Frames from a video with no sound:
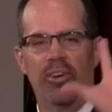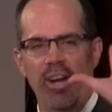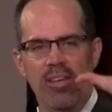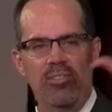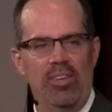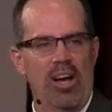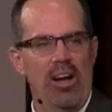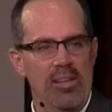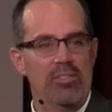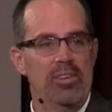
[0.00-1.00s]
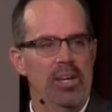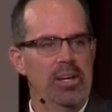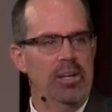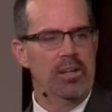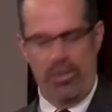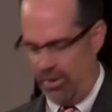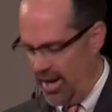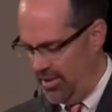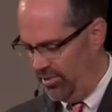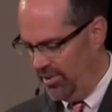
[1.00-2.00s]
grace, God's
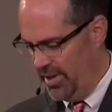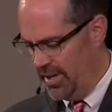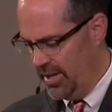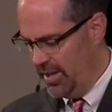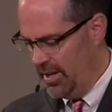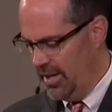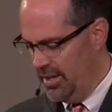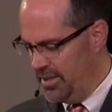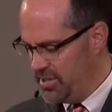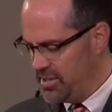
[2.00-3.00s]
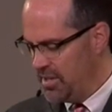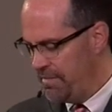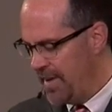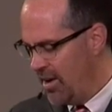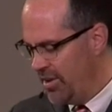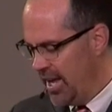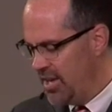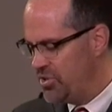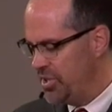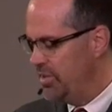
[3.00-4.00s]
grace. This is the
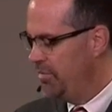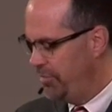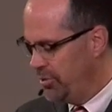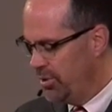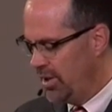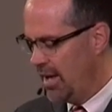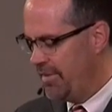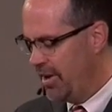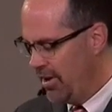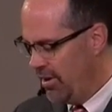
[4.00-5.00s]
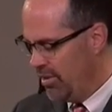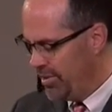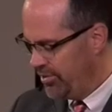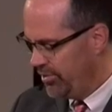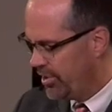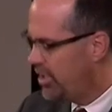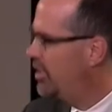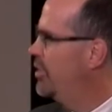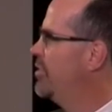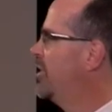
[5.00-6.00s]
foundation and fuel of it all. This is the
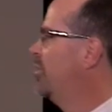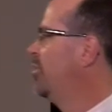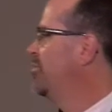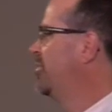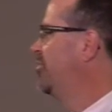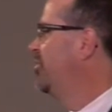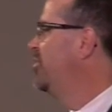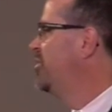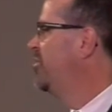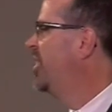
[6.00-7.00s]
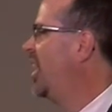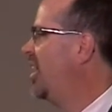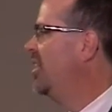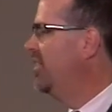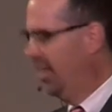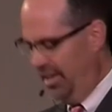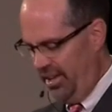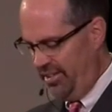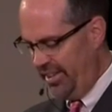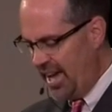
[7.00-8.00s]
glue that holds the church of God
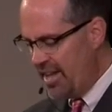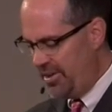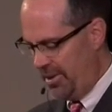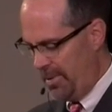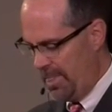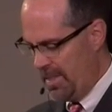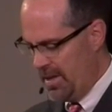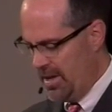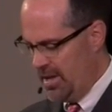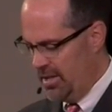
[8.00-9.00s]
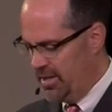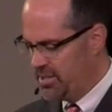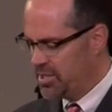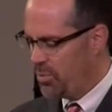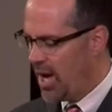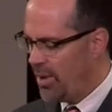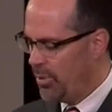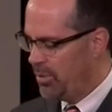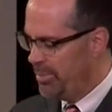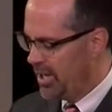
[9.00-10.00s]
together. This is why
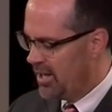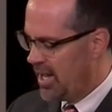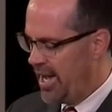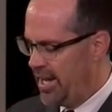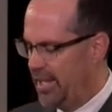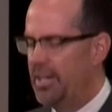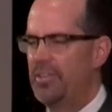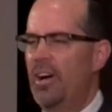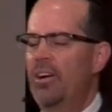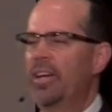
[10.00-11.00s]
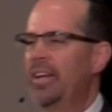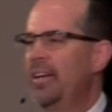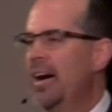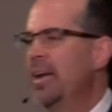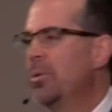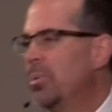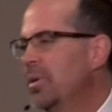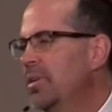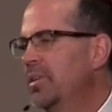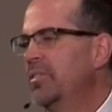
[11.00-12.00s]
we will be a light in a dark and dying
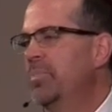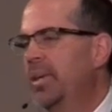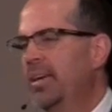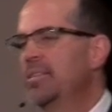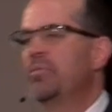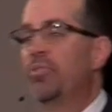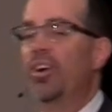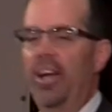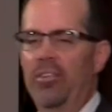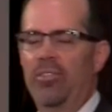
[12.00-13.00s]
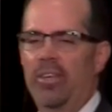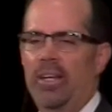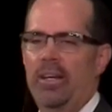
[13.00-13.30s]
world, is because of grace